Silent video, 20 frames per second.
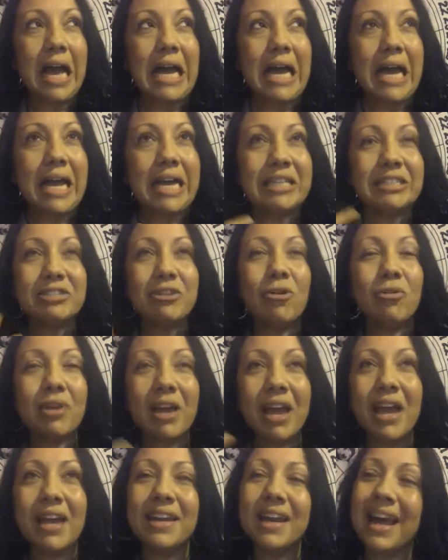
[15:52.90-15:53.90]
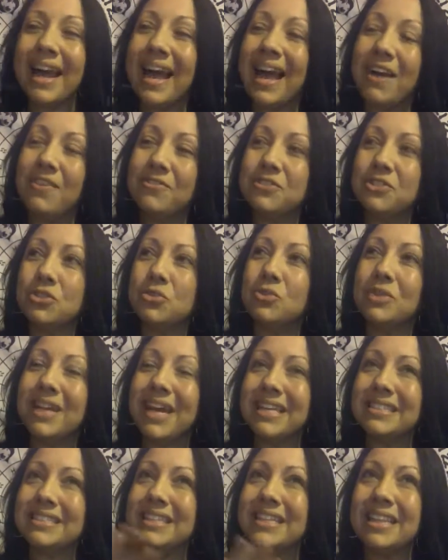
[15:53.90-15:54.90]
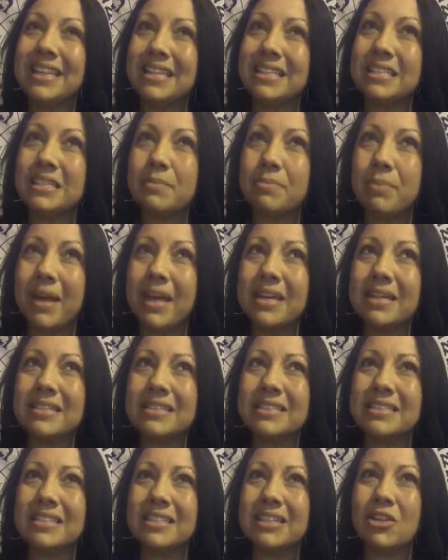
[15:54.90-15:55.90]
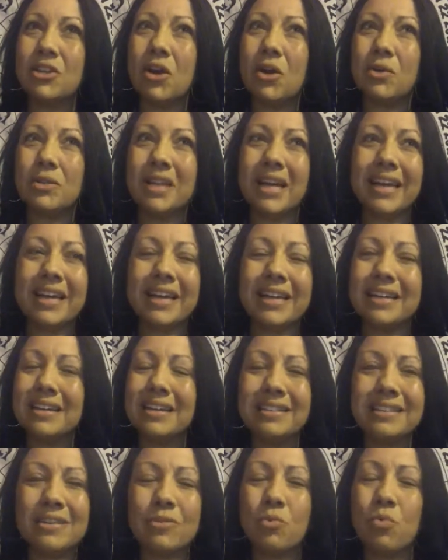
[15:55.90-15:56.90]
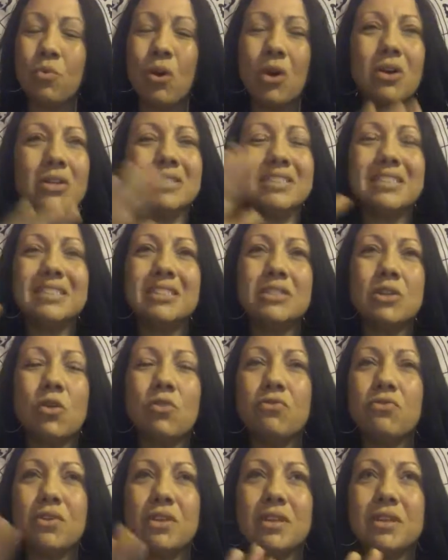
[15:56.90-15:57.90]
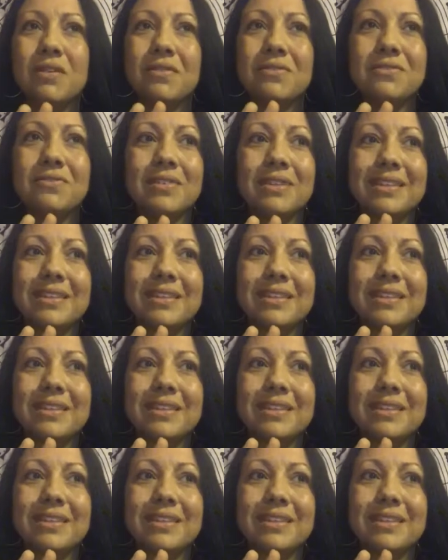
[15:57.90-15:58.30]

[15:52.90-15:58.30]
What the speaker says: It's okay to have to get to this space, you know, like, the world is so full of,